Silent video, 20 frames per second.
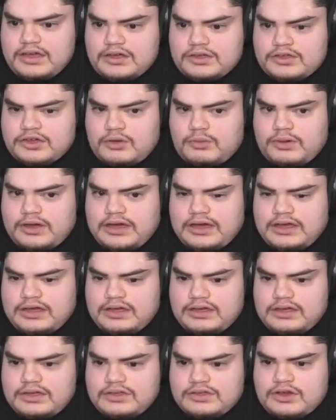No way.
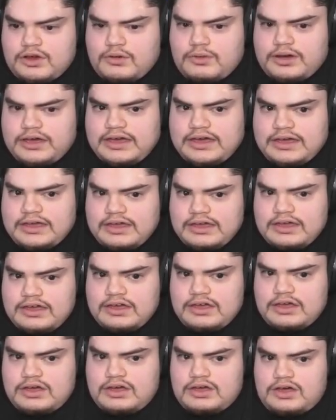No way.
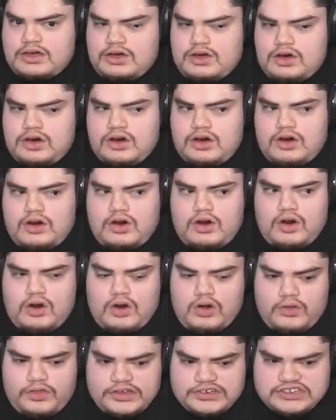
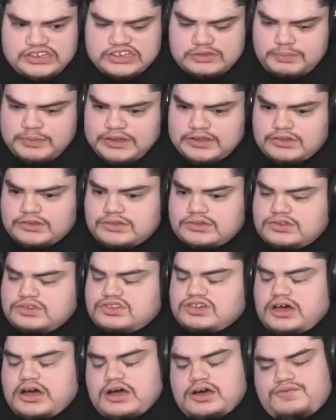Oh, this has been
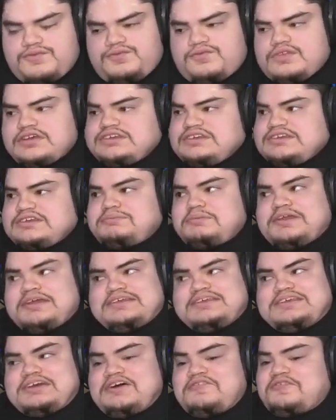tough. This has been a
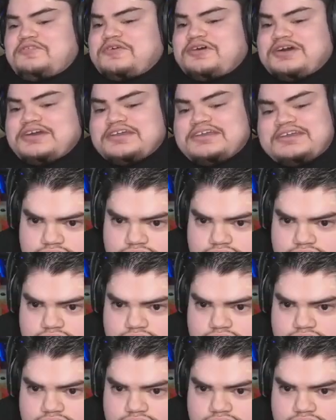tough one.